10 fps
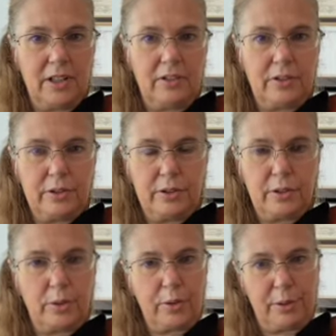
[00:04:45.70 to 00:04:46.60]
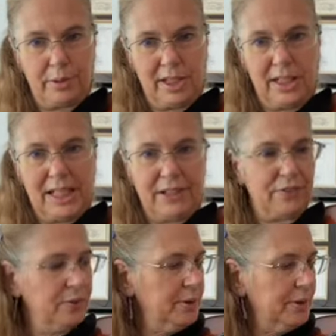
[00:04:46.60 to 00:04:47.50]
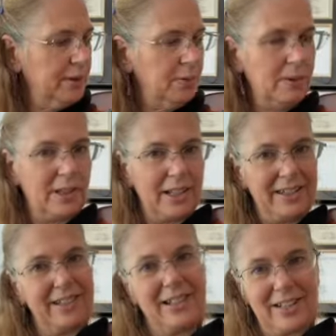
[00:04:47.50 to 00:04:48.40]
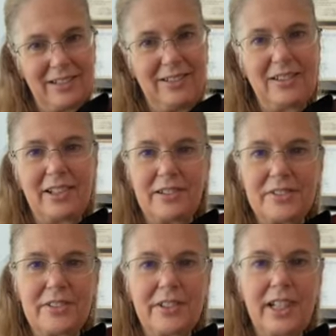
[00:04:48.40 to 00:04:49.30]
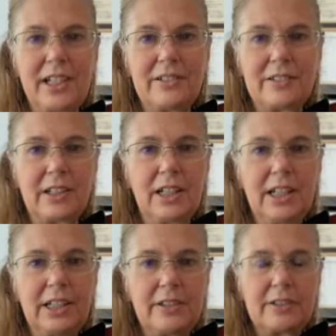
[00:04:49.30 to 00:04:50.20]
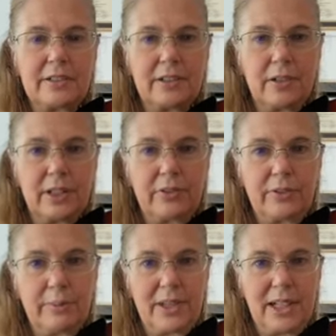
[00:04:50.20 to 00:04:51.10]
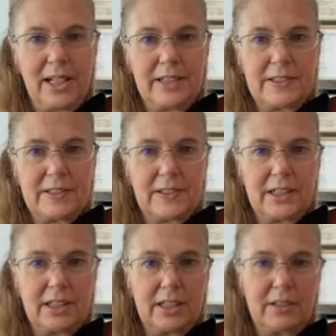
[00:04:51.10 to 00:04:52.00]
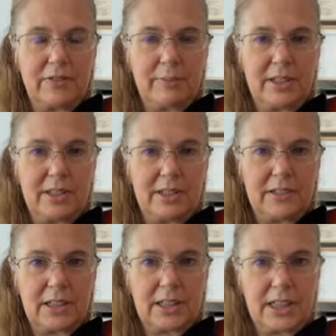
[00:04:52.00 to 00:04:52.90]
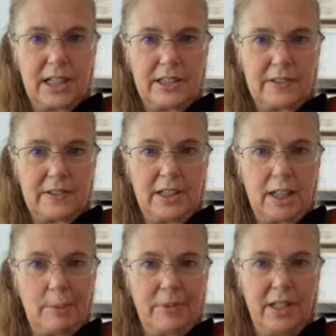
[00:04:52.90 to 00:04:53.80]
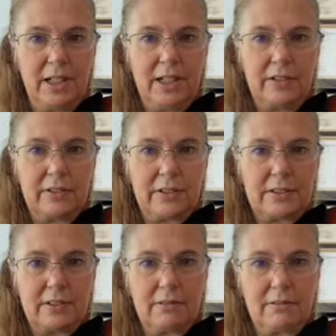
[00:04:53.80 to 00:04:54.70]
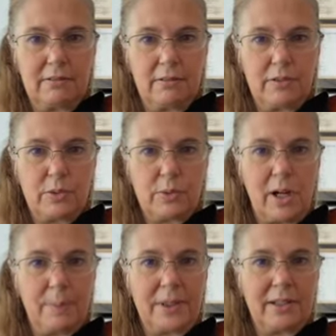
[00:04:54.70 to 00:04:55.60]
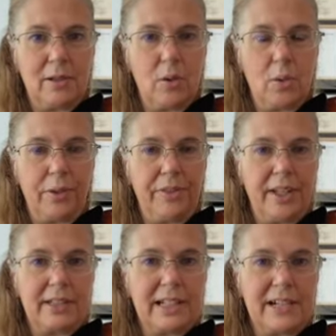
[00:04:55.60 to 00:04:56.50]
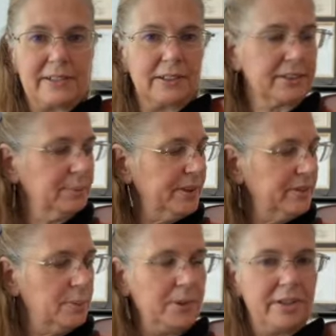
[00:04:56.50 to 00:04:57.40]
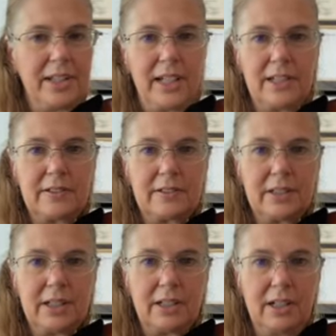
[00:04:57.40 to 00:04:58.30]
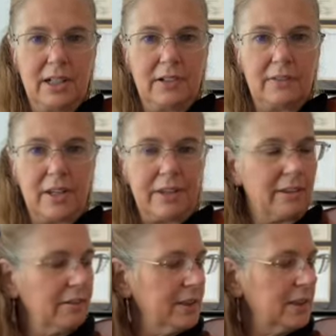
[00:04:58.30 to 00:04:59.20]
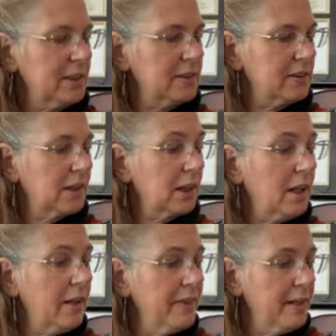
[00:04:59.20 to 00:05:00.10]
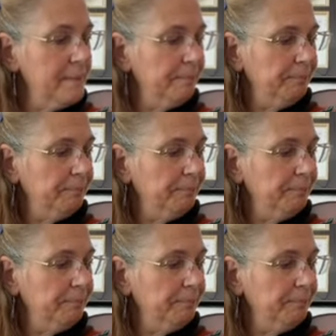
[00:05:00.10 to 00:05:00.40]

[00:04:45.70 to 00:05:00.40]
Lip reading: 2, 3, 4, 1, and then I can do that also on the A string. So going from the A string, from the D string to the A string, I'm just dropping the whole thing down a little bit to be on the A string rather than on the D string. And then